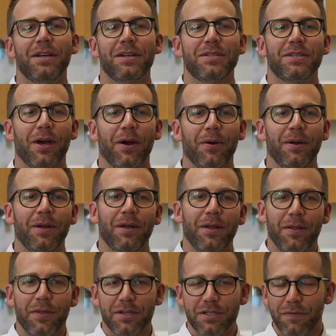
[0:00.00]
So
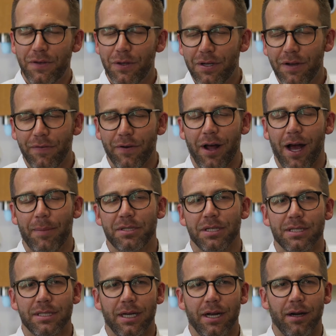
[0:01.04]
there's a few different
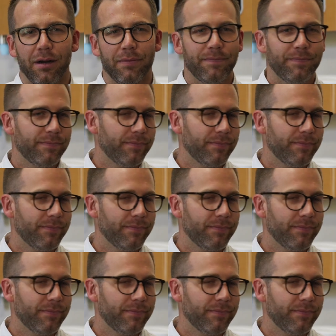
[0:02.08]
options there.